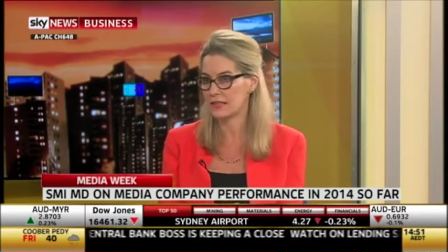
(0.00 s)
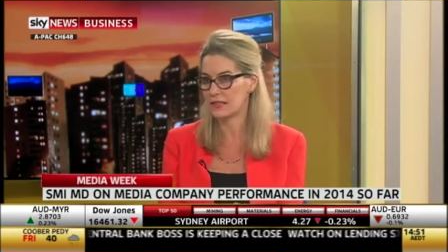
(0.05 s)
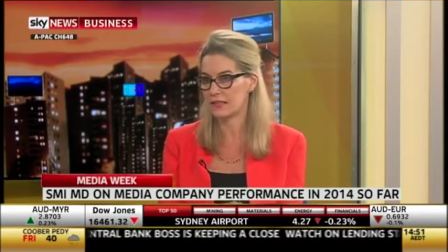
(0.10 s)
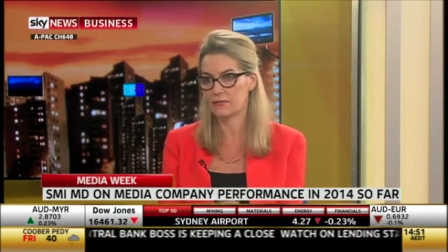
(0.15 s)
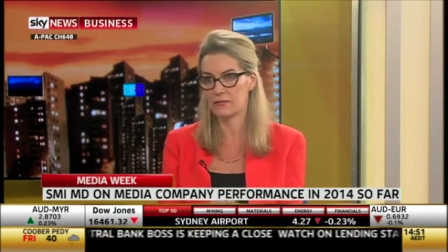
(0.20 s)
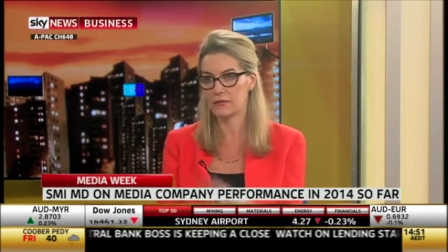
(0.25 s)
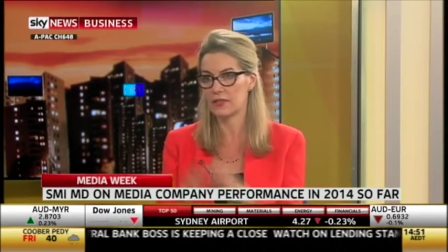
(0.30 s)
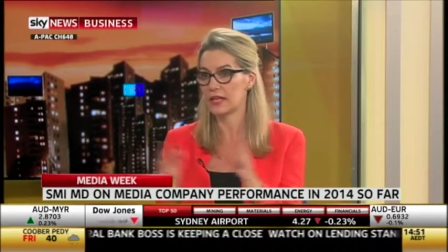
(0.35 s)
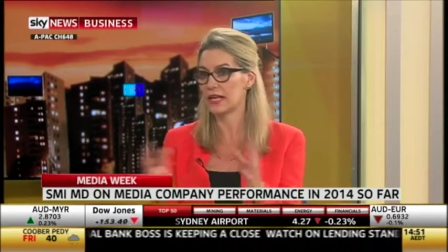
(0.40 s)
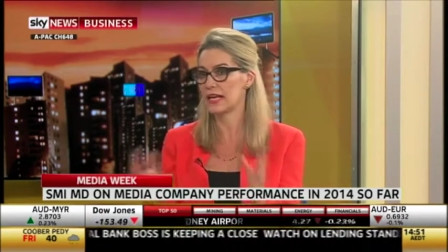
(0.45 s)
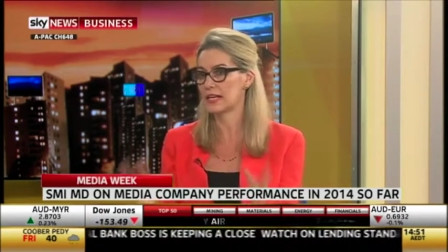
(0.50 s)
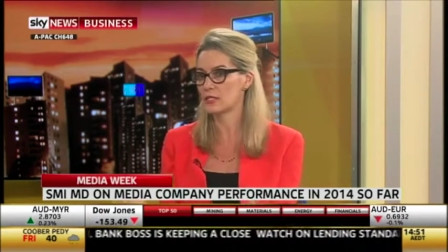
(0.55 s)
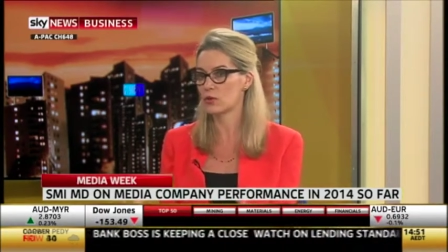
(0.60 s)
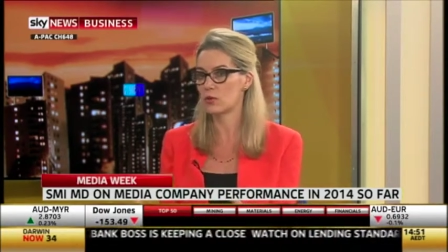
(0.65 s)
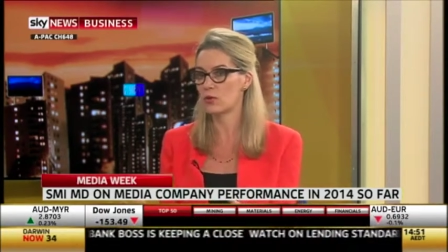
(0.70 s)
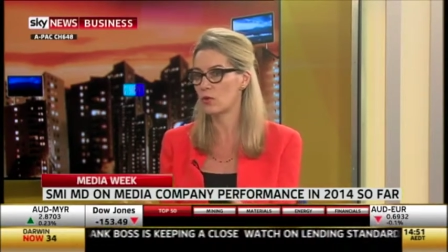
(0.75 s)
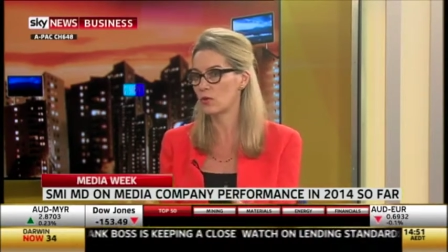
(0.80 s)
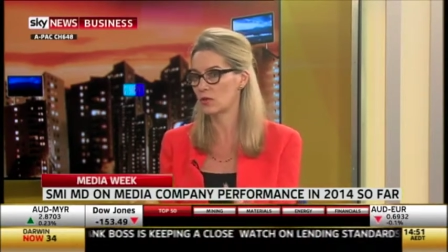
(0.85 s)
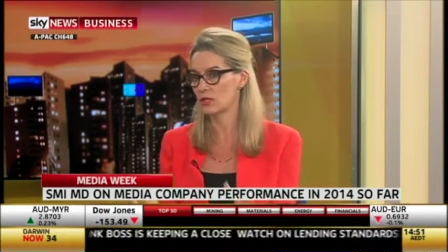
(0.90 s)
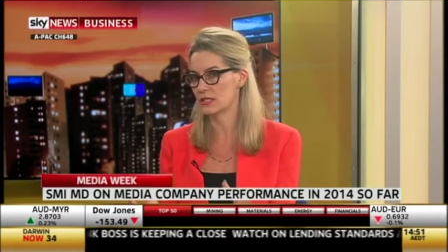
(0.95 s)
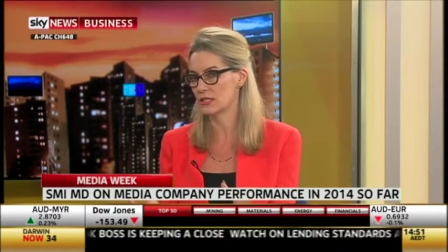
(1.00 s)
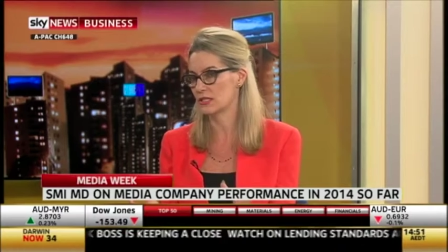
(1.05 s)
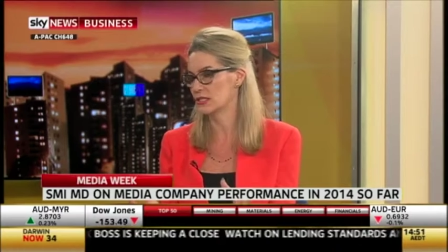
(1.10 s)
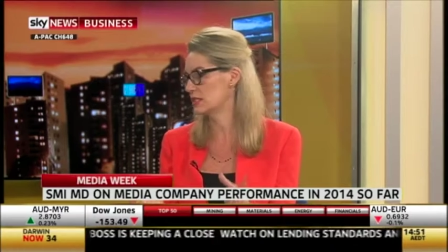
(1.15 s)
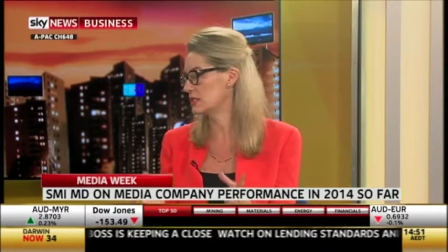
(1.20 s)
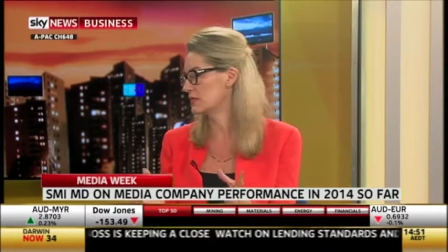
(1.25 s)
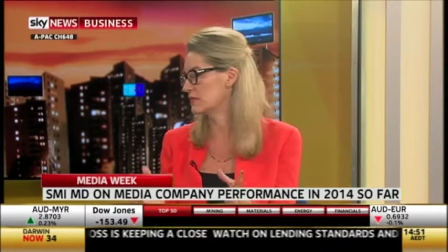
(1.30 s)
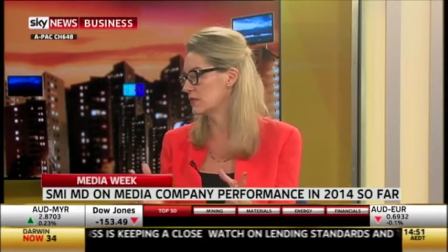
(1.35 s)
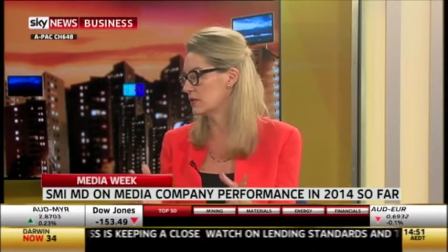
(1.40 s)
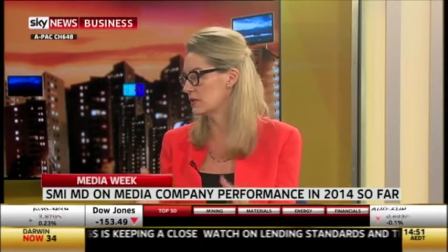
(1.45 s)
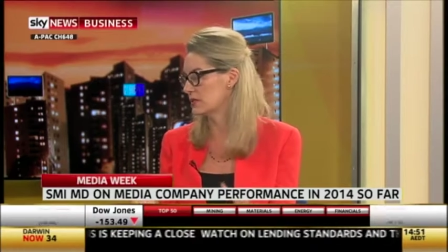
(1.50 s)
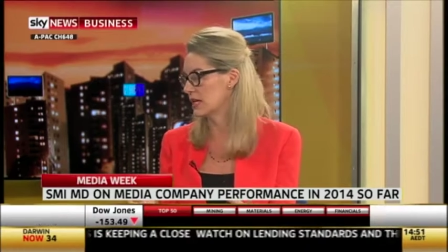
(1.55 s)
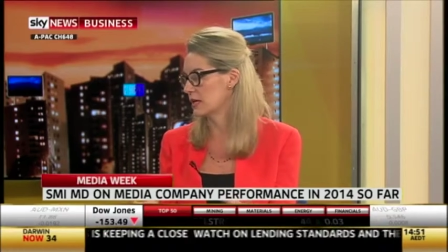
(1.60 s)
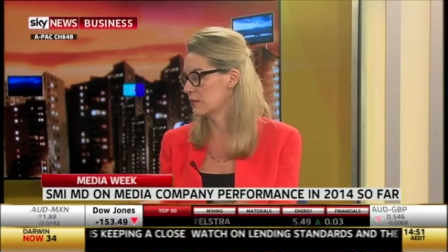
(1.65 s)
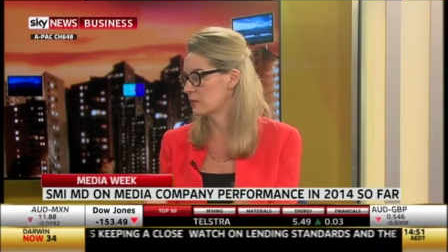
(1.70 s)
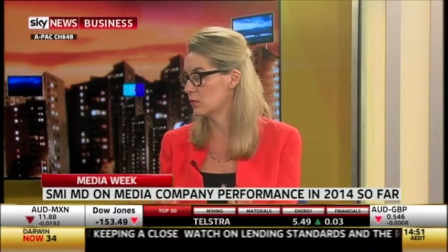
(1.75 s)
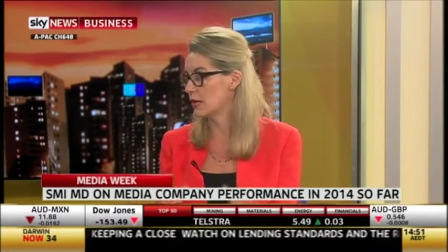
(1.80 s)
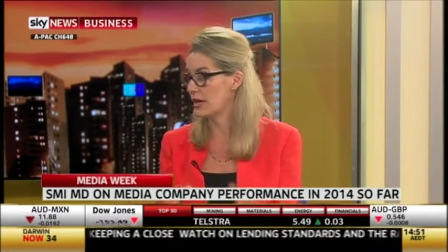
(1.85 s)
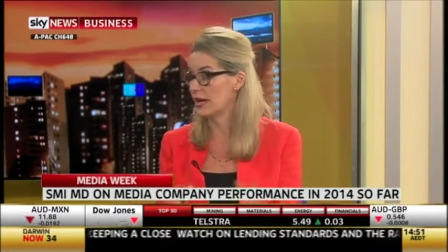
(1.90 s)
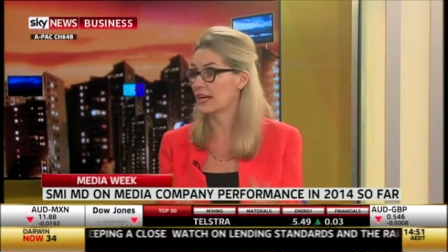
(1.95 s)
for the last quarter, just for
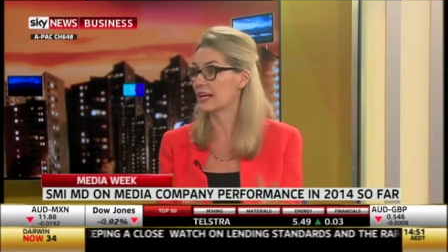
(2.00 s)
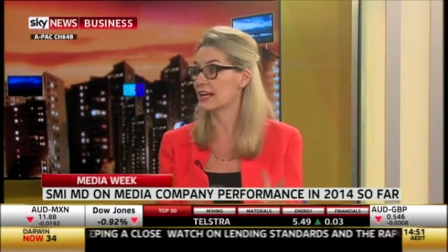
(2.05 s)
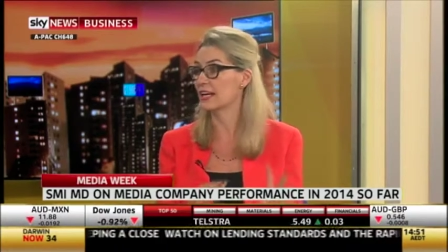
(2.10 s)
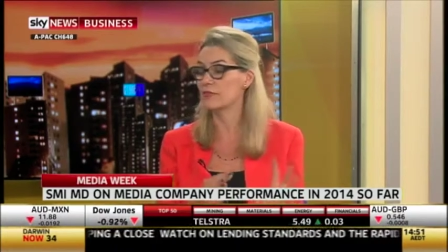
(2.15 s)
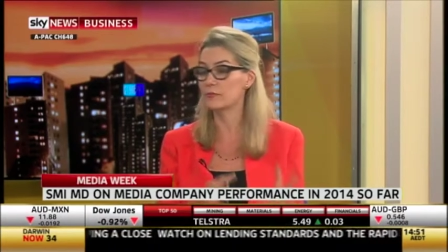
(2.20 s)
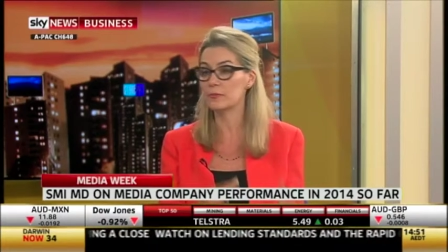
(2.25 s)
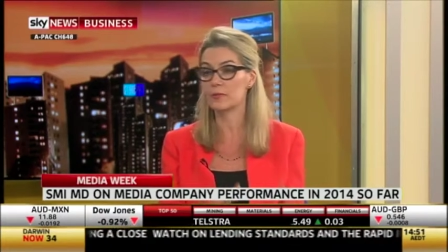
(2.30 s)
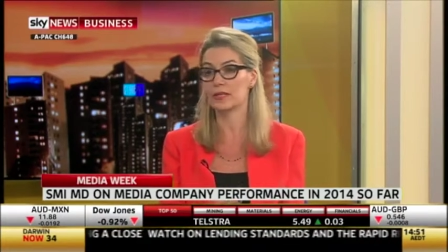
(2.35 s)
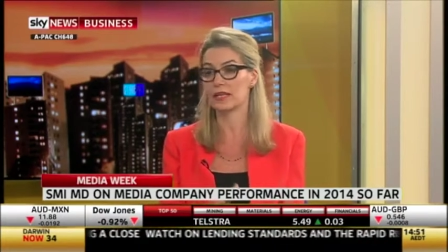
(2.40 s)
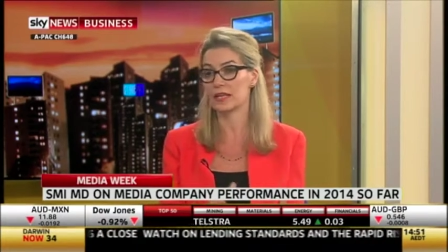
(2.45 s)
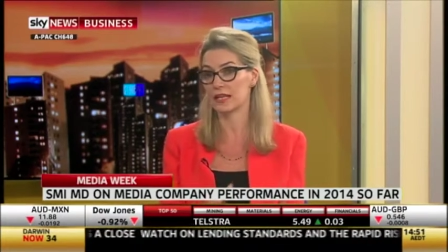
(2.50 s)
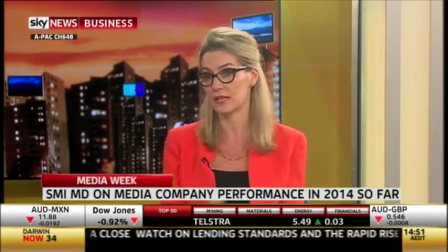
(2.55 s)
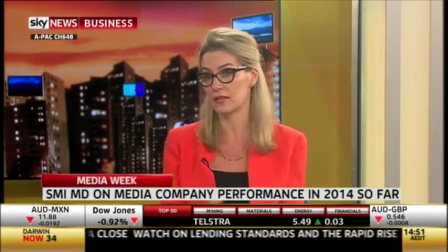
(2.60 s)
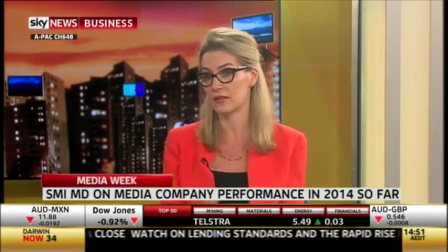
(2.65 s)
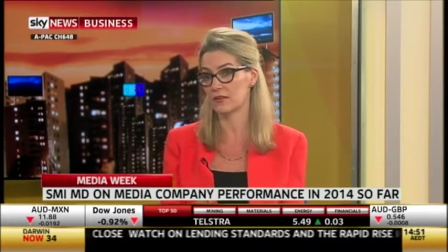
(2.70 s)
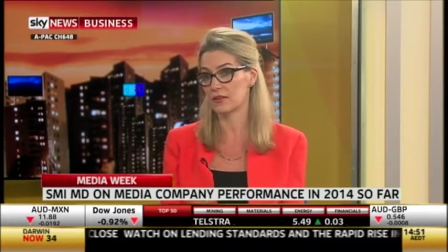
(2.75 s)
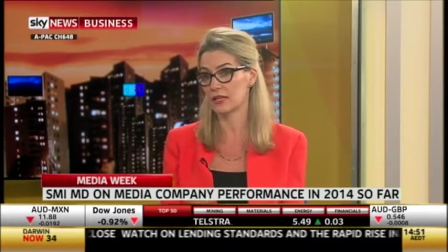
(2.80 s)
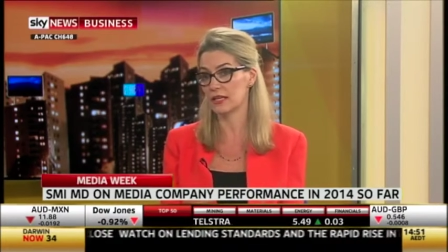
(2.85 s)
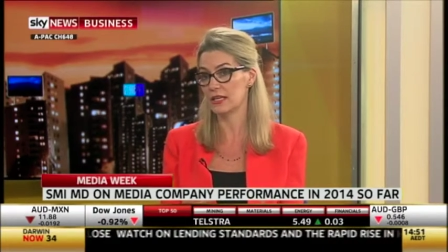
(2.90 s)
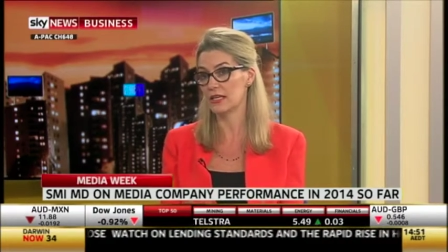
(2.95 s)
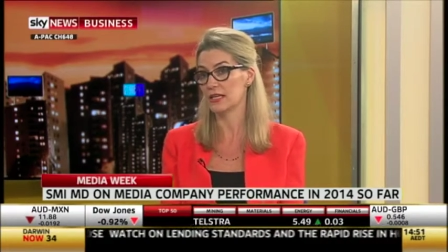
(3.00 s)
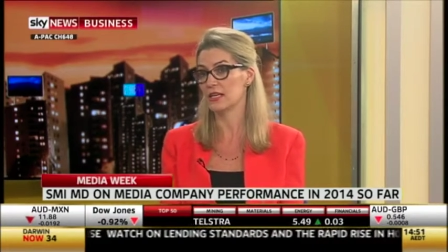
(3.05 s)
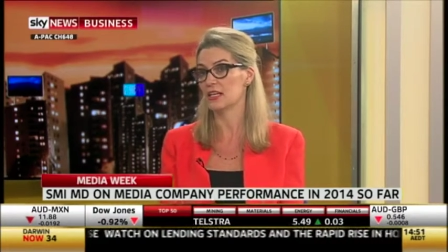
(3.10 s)
example, our government category,